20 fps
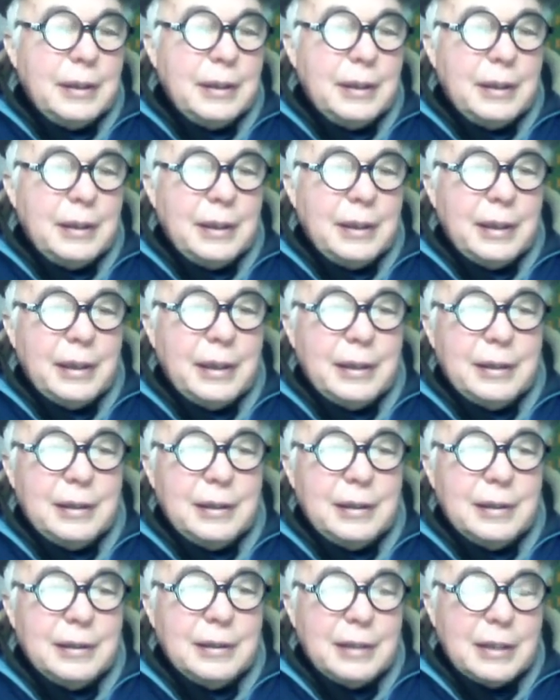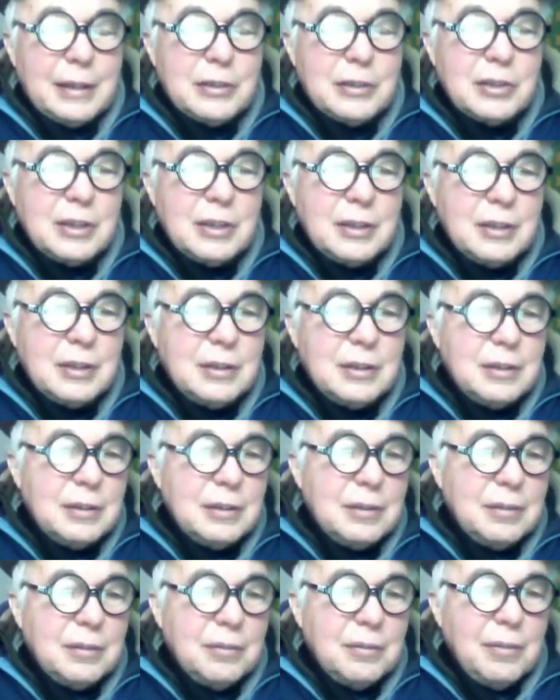And uh, that's,
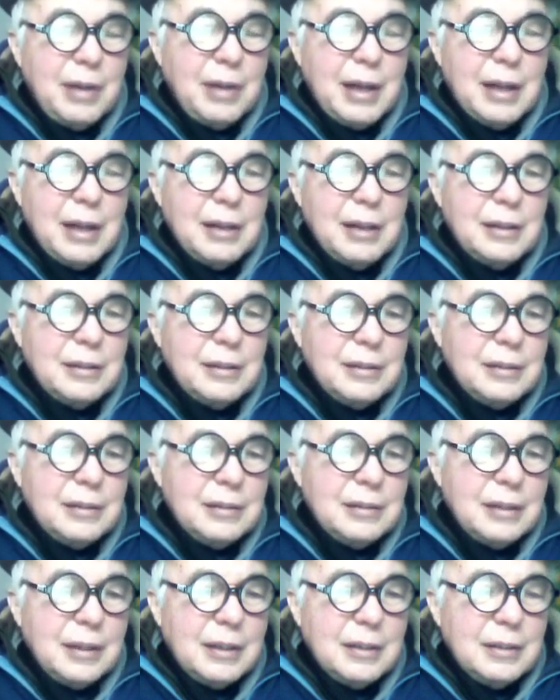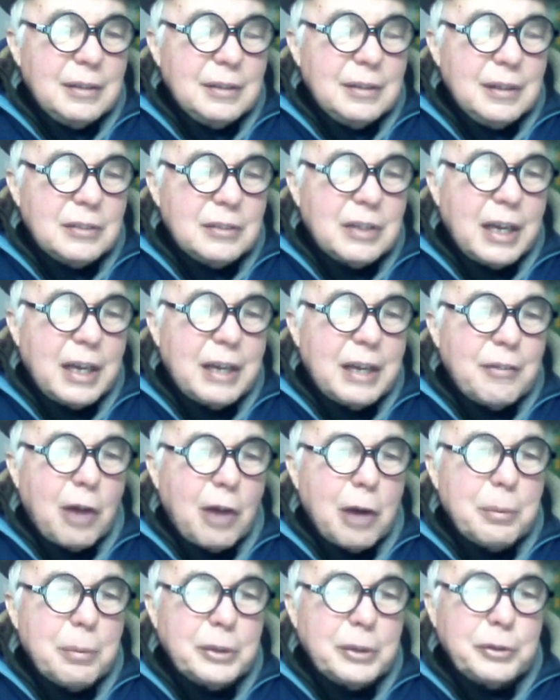well, th that's kind of
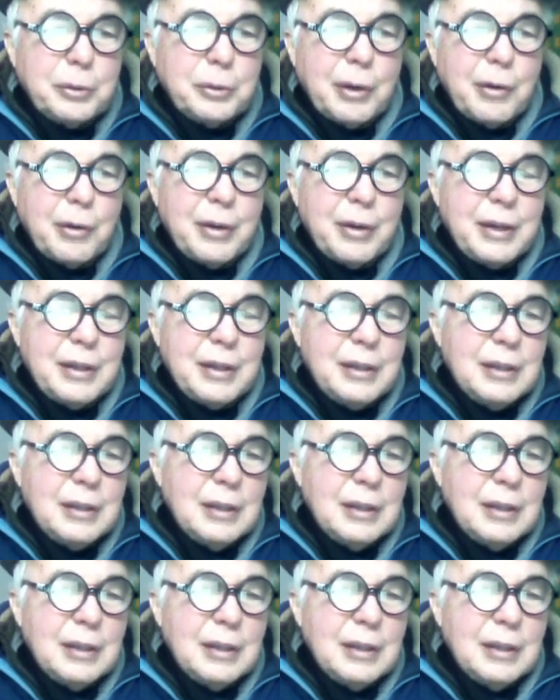arbitrary.